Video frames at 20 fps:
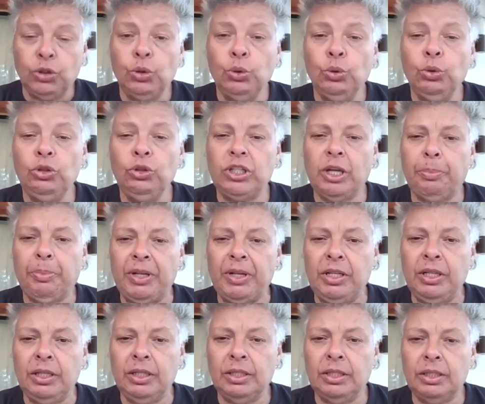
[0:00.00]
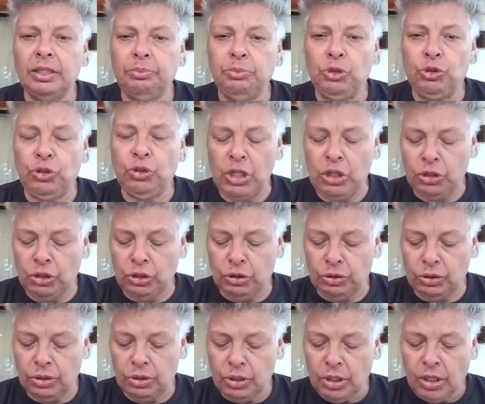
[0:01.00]
two Japanese
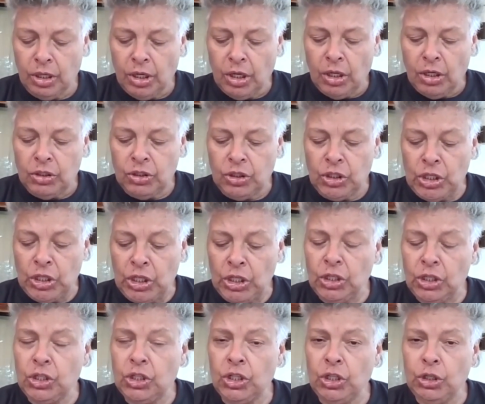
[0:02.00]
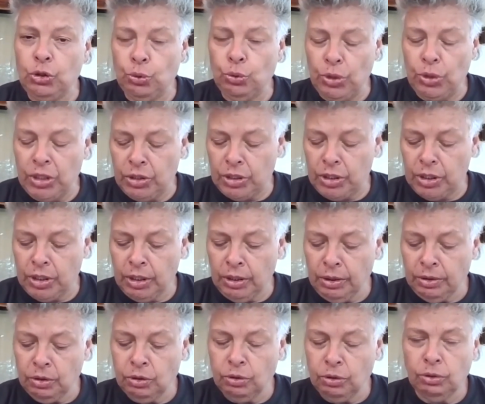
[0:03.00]
musicians, Shinichi Yuichi,
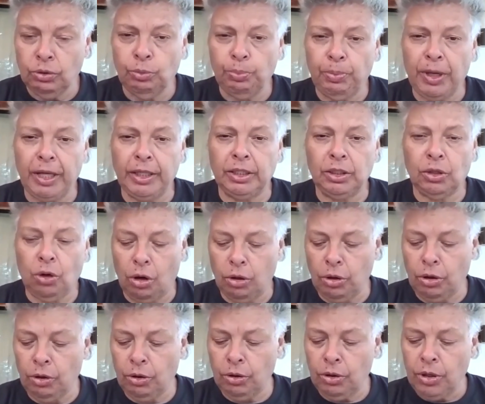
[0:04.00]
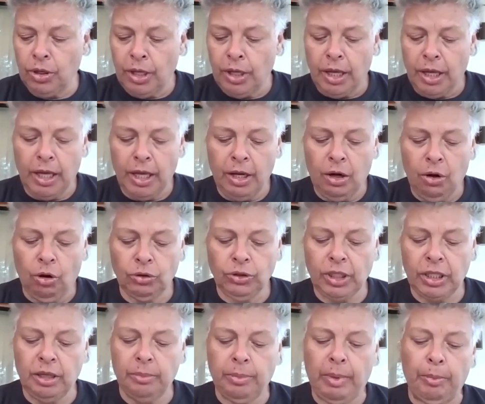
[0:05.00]
who played the koto, and
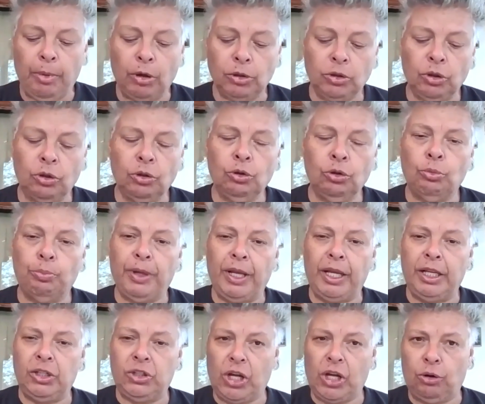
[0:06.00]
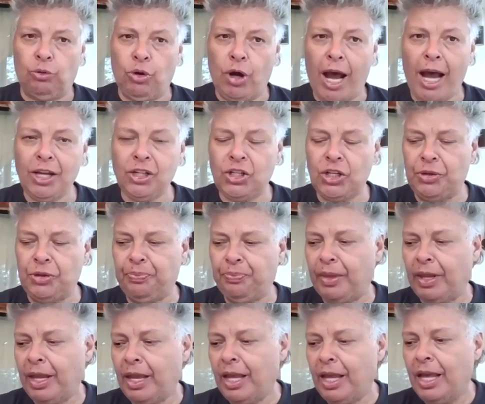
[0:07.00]
Hosan Yamamoto, who played shakuhachi.
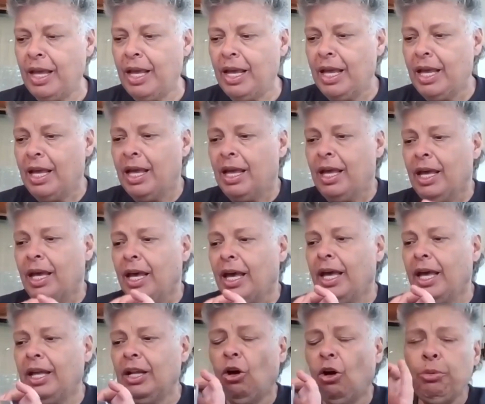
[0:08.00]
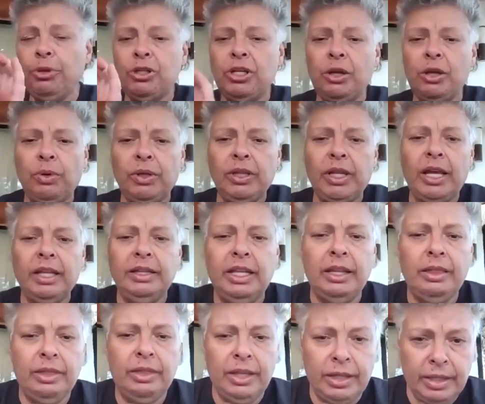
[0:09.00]
And obviously, when they
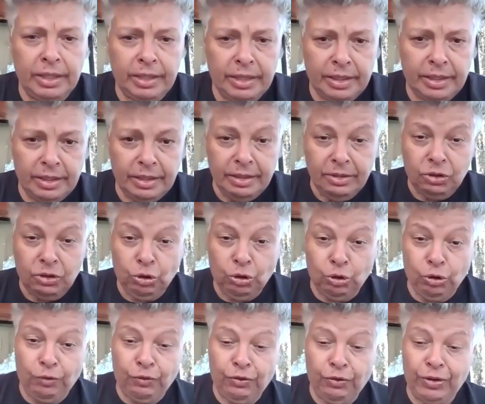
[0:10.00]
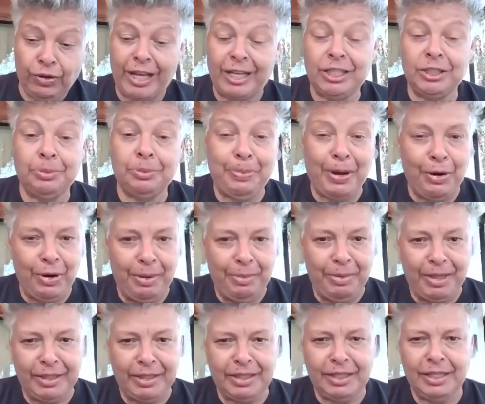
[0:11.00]
did this sort of
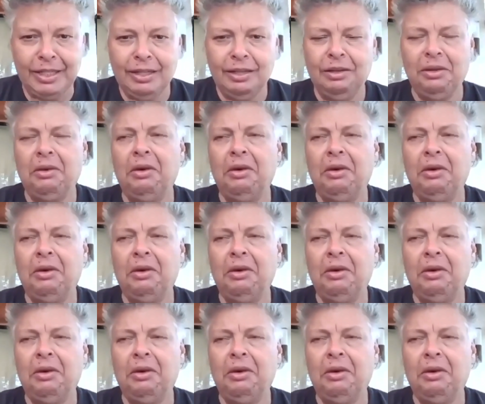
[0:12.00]
experiment,